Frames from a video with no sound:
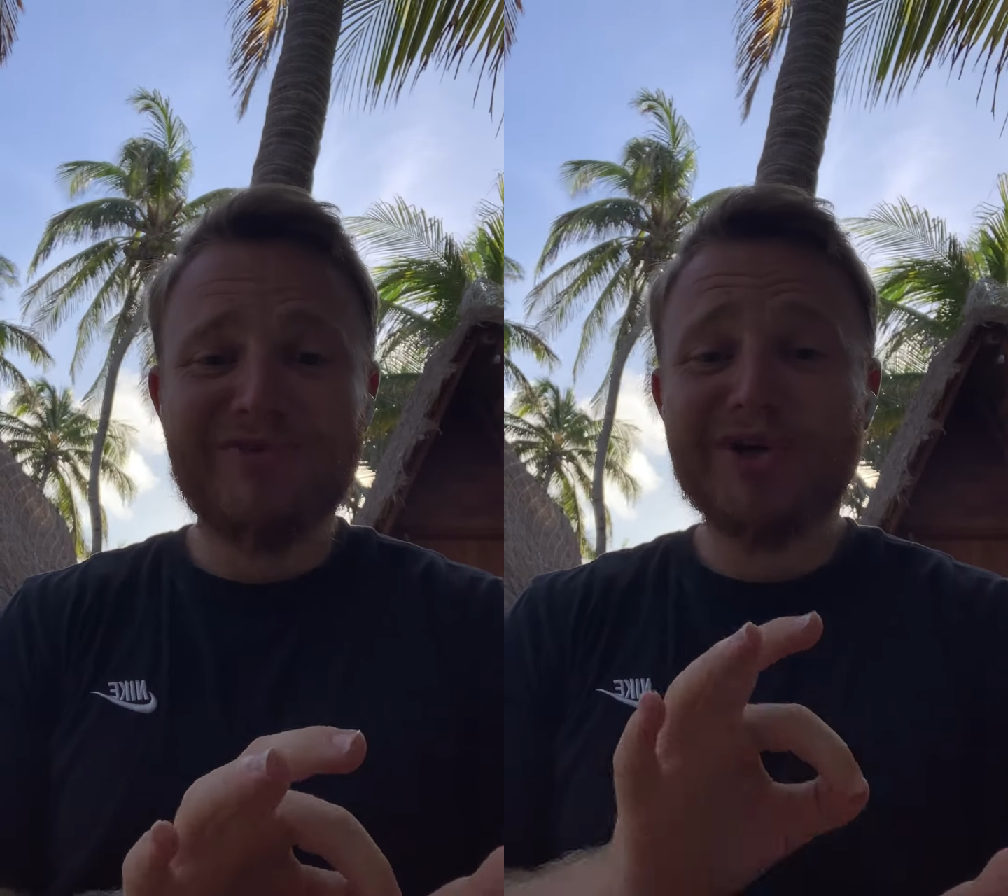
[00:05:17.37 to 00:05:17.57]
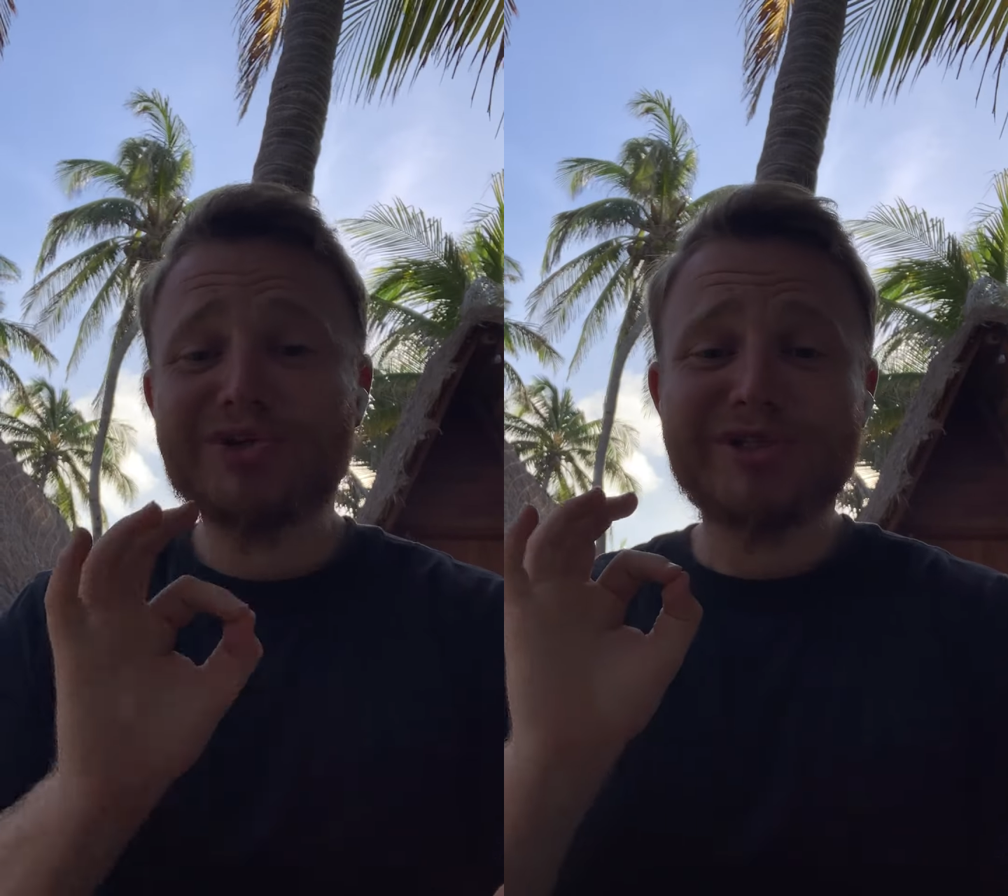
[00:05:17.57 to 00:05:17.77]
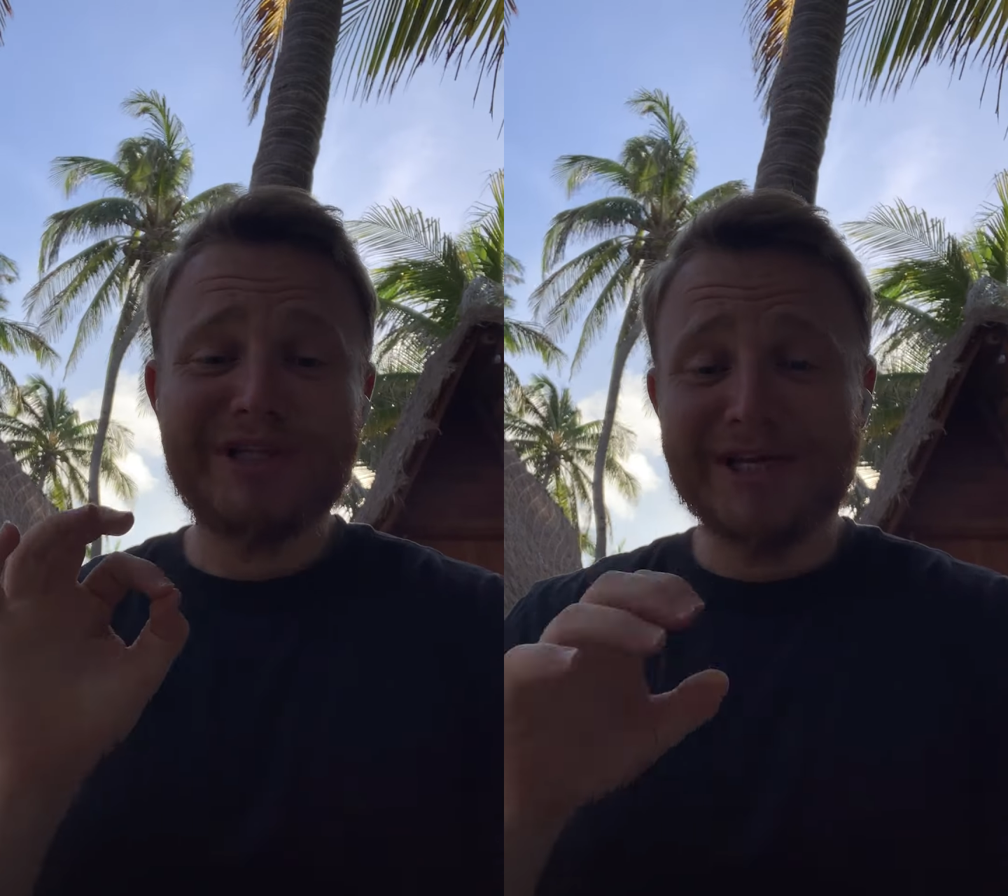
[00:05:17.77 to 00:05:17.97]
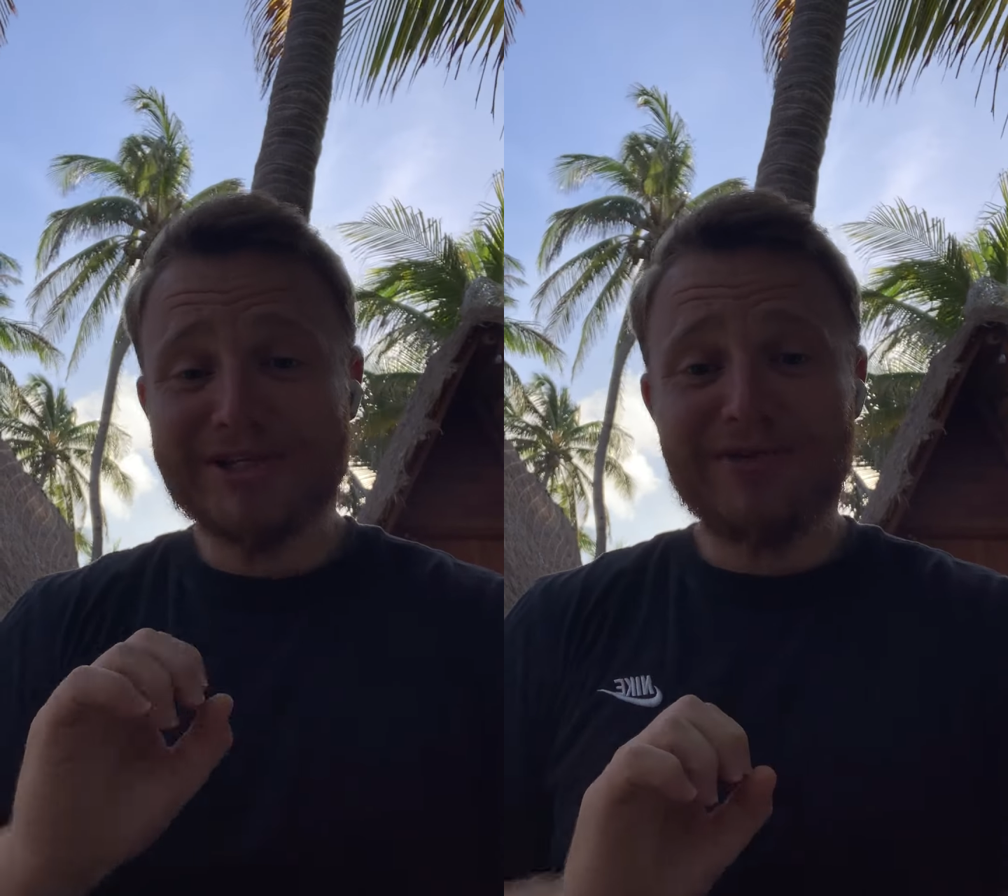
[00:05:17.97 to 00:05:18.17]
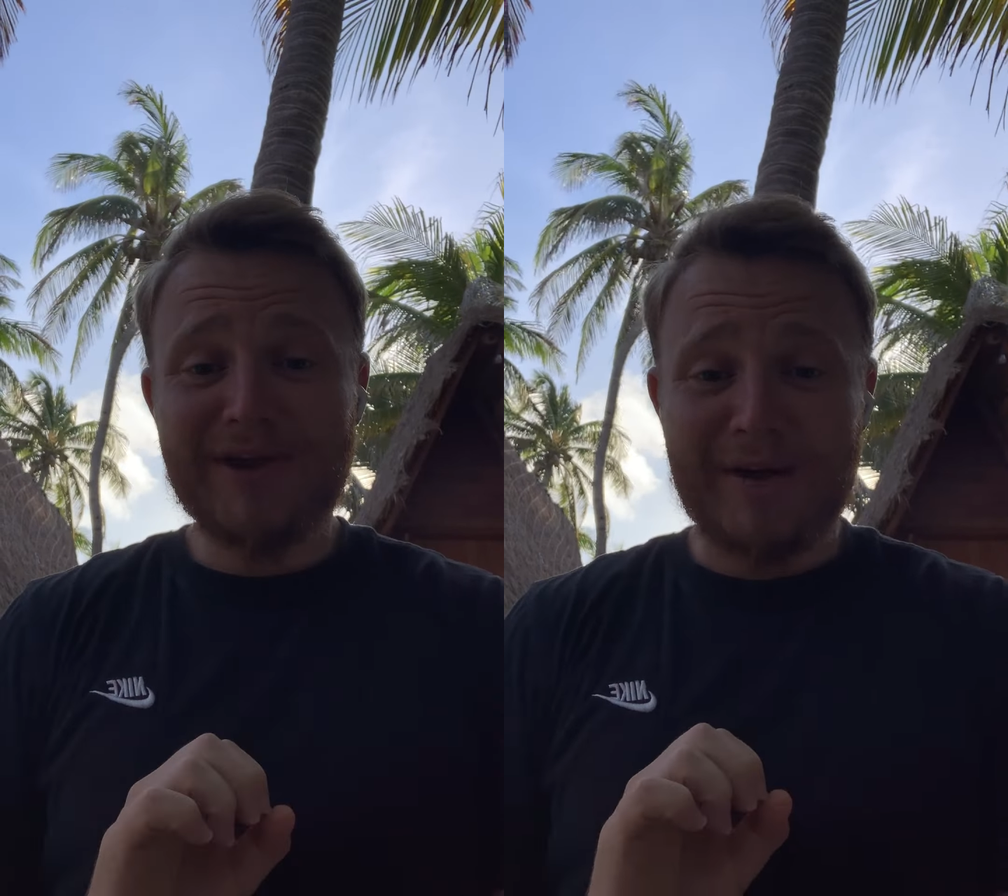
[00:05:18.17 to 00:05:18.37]
virtual
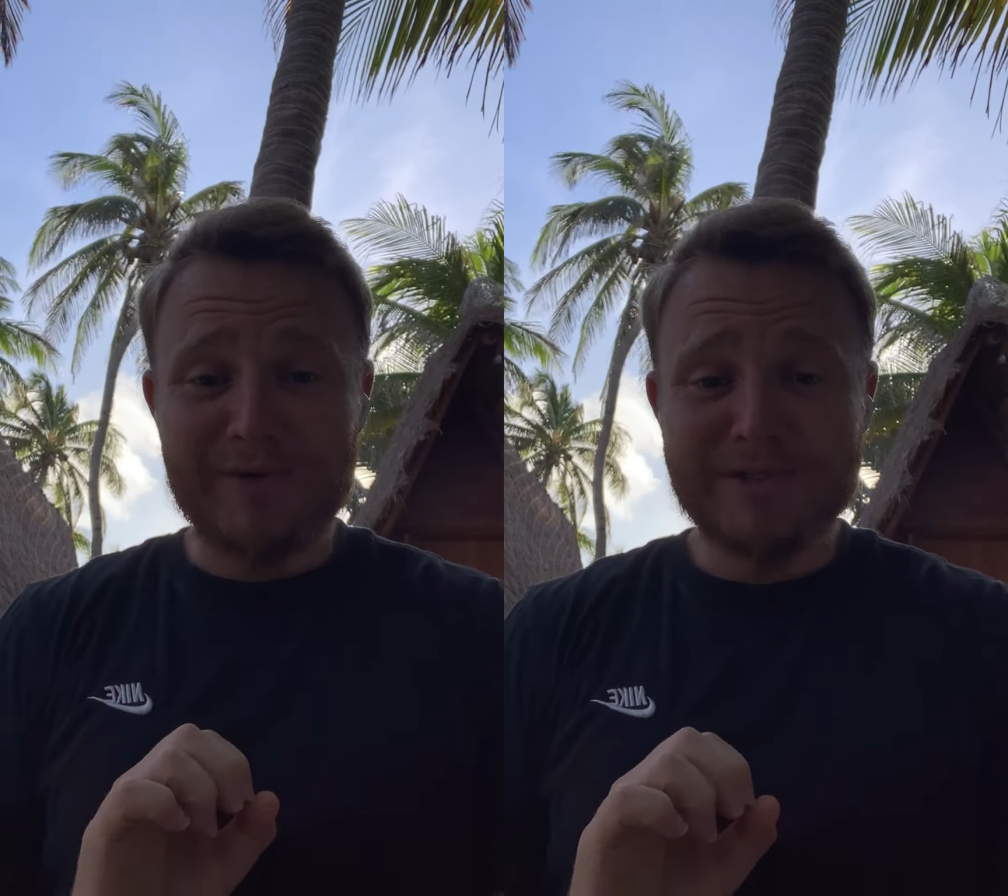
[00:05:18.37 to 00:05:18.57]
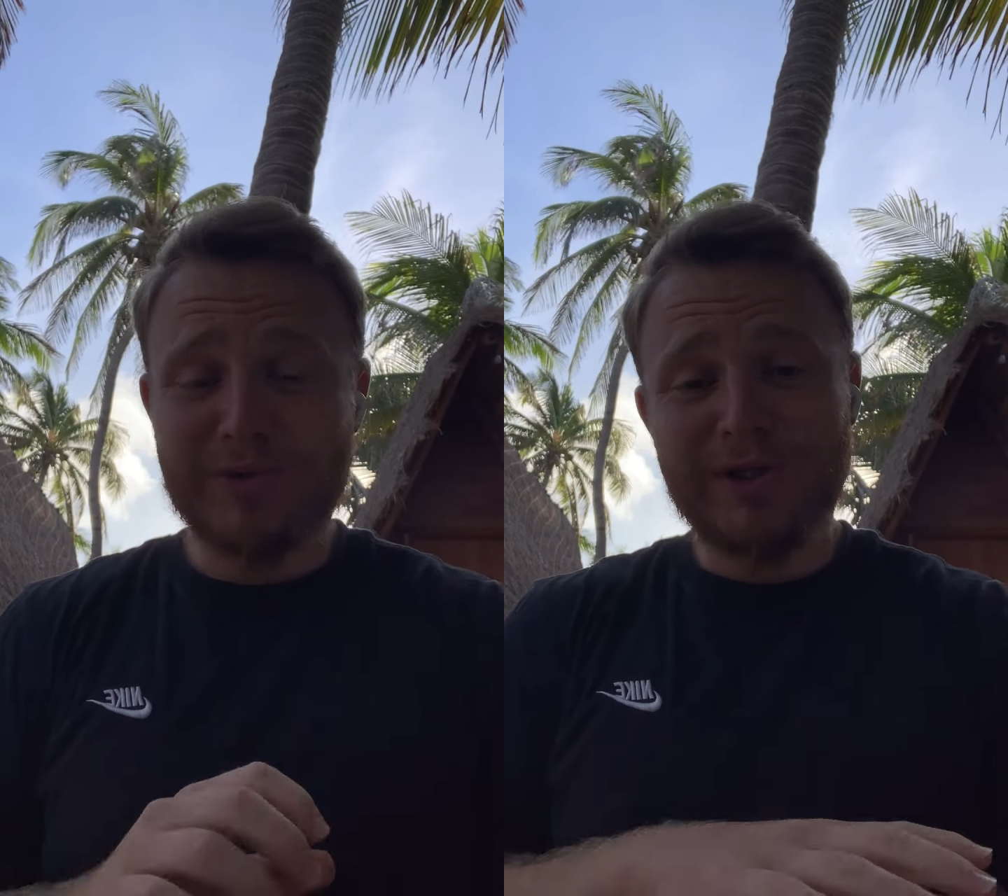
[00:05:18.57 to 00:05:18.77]
selection of cameras,